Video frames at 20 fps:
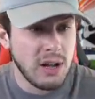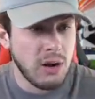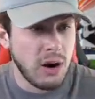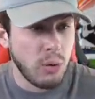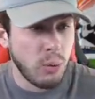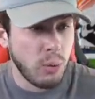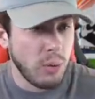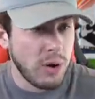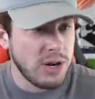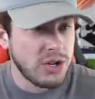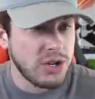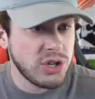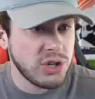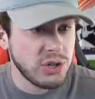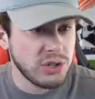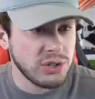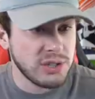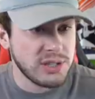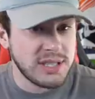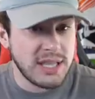
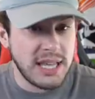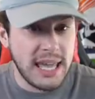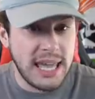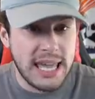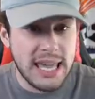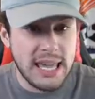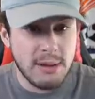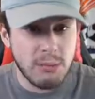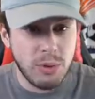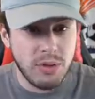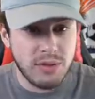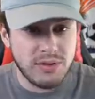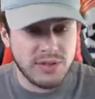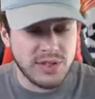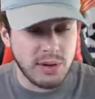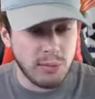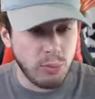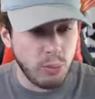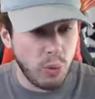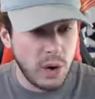original team with
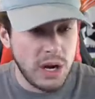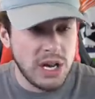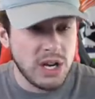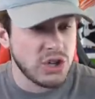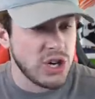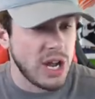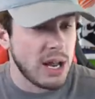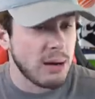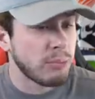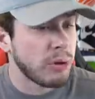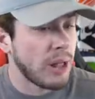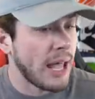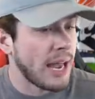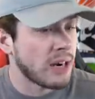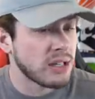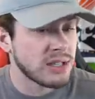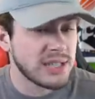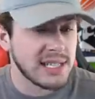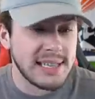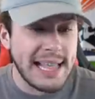some regen
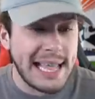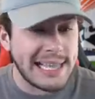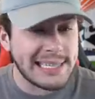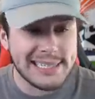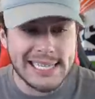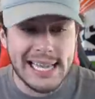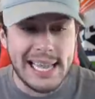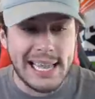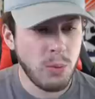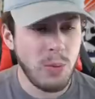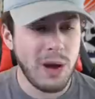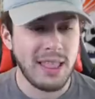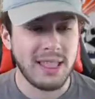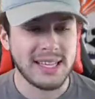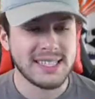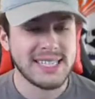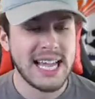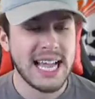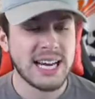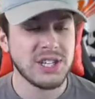players, and that's it. Wait,
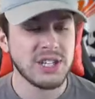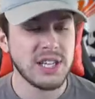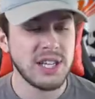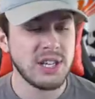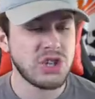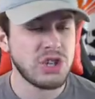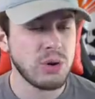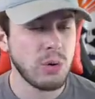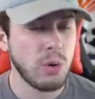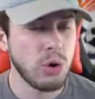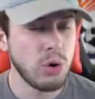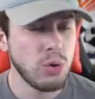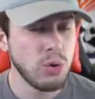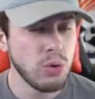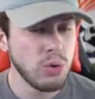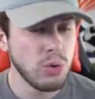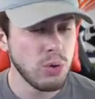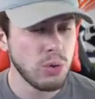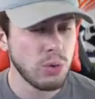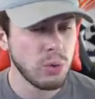let's actually,
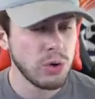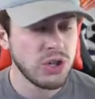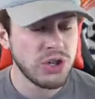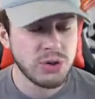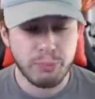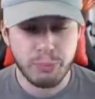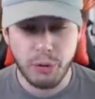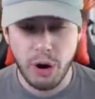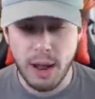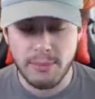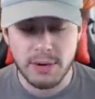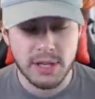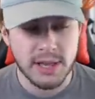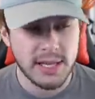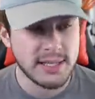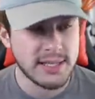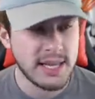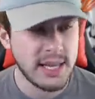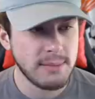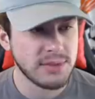which Premier
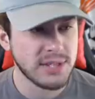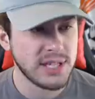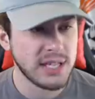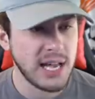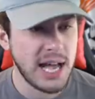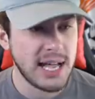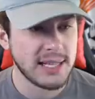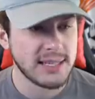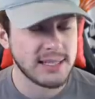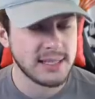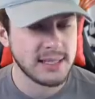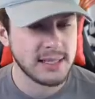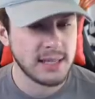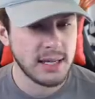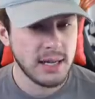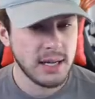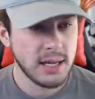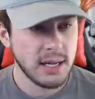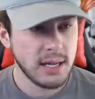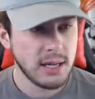League teams got
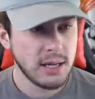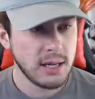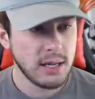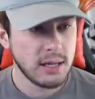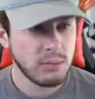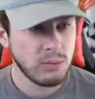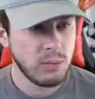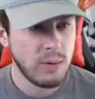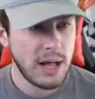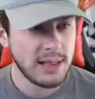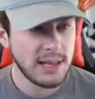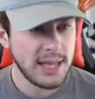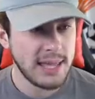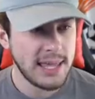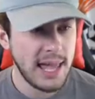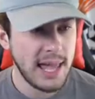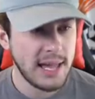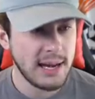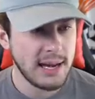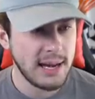
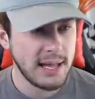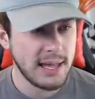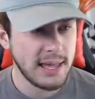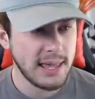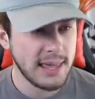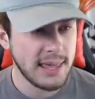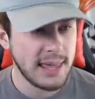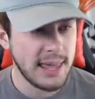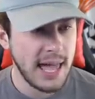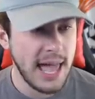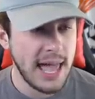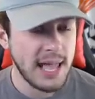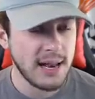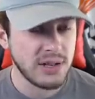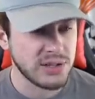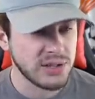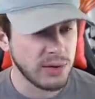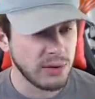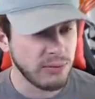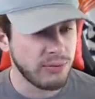relegated again?
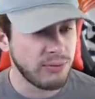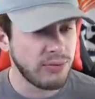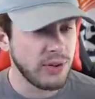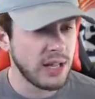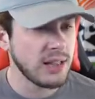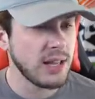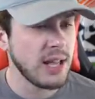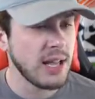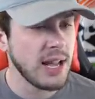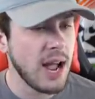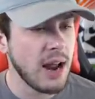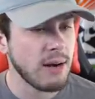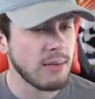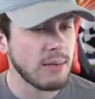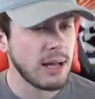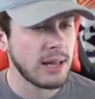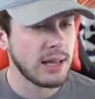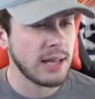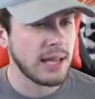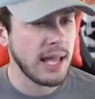So Villa got
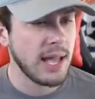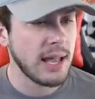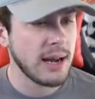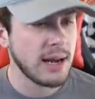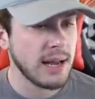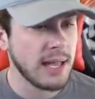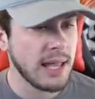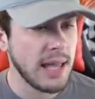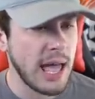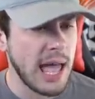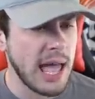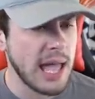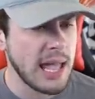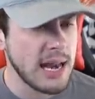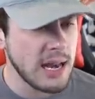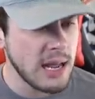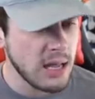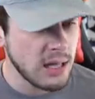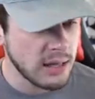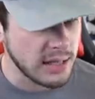relegated
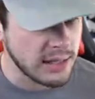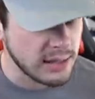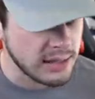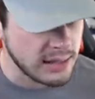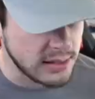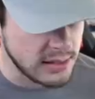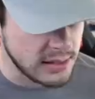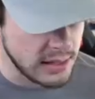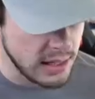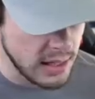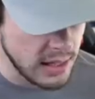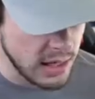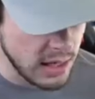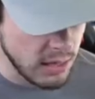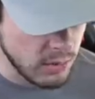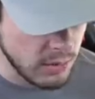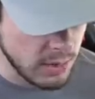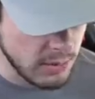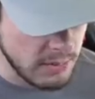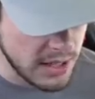again. Let's see, I
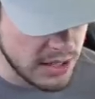don't want to